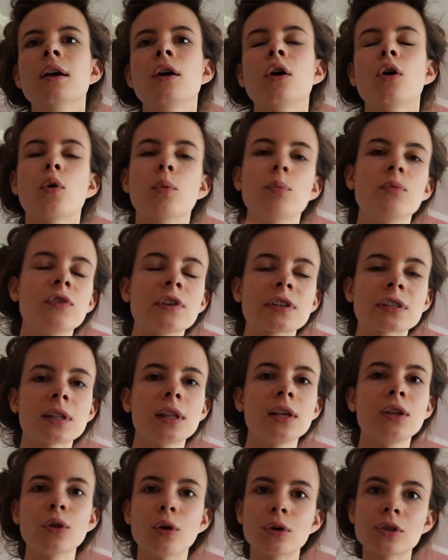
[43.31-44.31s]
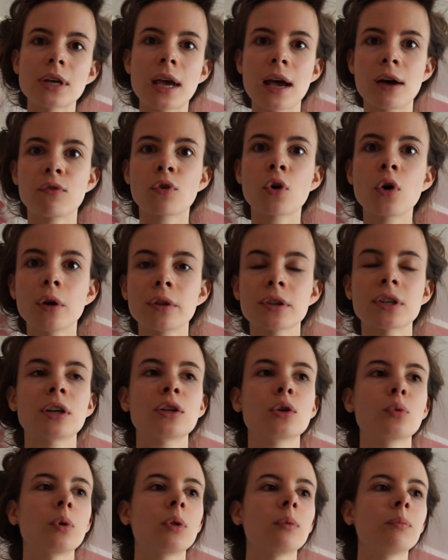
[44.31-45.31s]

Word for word: obviously not have contact with